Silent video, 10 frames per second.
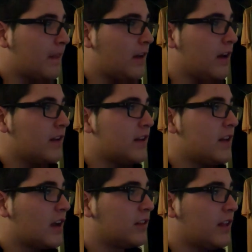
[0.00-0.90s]

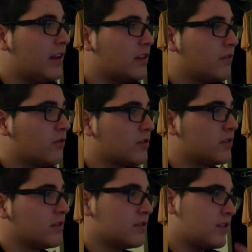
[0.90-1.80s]
Nick Lentz
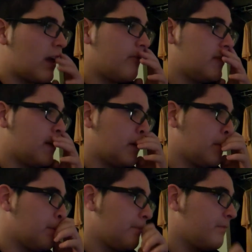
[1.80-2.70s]
versus Evan
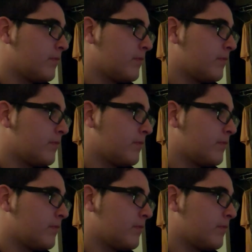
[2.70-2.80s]
Dunham.